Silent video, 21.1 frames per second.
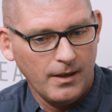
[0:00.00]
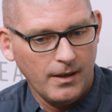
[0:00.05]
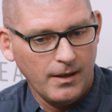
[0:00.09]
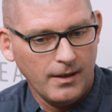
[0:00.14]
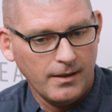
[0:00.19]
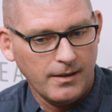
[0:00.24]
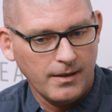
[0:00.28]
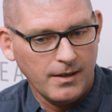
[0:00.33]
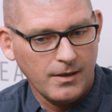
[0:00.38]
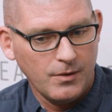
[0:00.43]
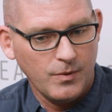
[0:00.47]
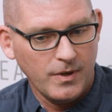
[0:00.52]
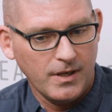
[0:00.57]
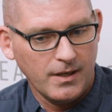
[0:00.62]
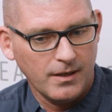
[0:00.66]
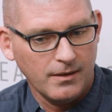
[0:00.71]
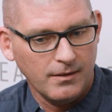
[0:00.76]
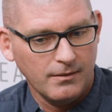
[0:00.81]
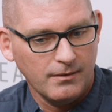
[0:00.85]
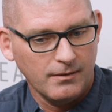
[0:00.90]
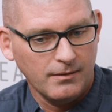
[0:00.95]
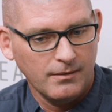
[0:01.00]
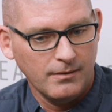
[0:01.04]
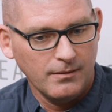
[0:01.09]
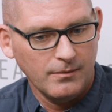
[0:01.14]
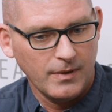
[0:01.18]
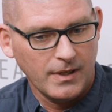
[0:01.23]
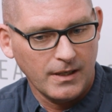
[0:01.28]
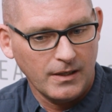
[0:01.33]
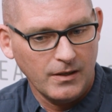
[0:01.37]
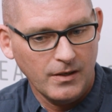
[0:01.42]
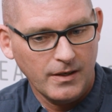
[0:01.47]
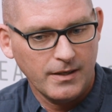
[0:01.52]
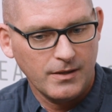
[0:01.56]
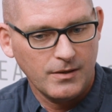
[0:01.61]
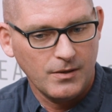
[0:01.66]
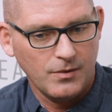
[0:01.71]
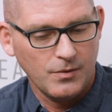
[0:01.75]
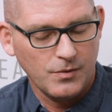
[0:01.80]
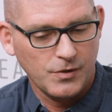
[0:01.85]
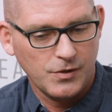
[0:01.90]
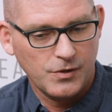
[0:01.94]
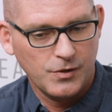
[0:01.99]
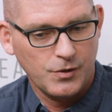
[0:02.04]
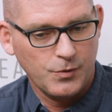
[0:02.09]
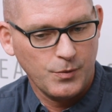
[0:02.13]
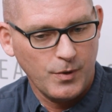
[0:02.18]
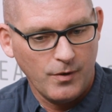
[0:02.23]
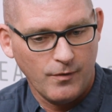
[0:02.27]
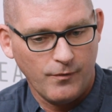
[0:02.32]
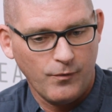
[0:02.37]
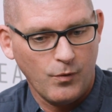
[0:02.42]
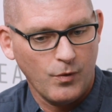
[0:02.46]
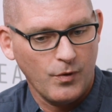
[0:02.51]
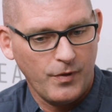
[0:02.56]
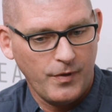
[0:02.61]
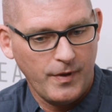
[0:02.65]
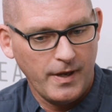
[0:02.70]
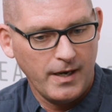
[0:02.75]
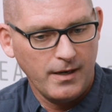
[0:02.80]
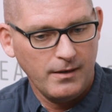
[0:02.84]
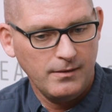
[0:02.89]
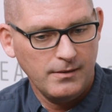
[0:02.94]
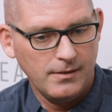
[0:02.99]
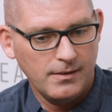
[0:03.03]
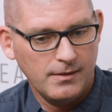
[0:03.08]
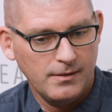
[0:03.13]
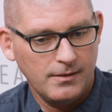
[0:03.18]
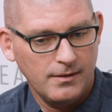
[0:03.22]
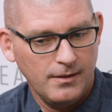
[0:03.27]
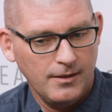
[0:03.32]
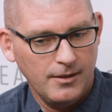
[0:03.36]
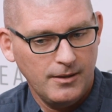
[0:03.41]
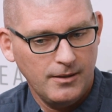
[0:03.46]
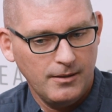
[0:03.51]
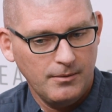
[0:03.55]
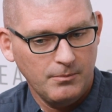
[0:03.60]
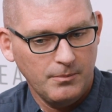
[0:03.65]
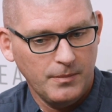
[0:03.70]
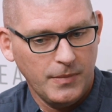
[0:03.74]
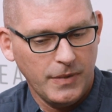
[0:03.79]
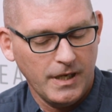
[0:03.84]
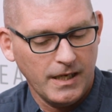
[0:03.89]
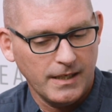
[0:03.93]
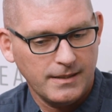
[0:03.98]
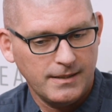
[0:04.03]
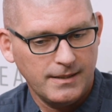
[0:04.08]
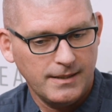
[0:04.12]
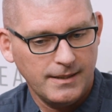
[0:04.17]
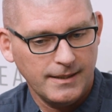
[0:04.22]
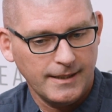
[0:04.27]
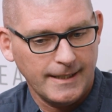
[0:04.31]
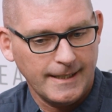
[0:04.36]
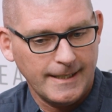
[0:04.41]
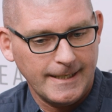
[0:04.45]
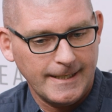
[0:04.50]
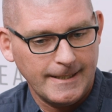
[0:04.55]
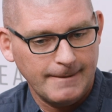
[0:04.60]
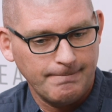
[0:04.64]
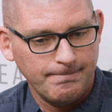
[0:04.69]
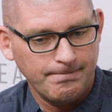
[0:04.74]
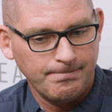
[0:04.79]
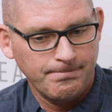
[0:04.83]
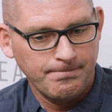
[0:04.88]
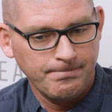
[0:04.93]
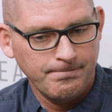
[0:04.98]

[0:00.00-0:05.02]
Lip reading: I think we can look at those 3 or 4 things, but a